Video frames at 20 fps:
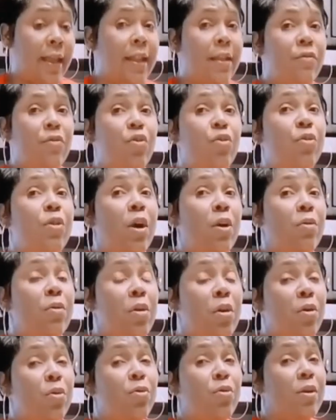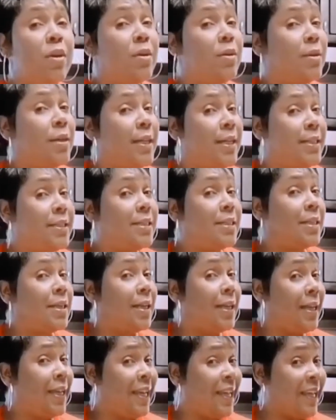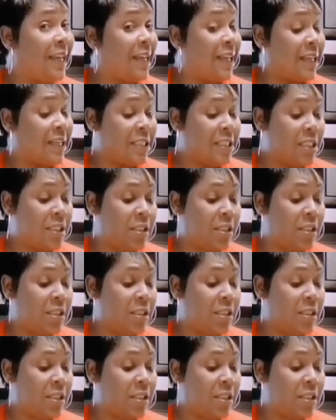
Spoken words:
you don't know who Lolita is,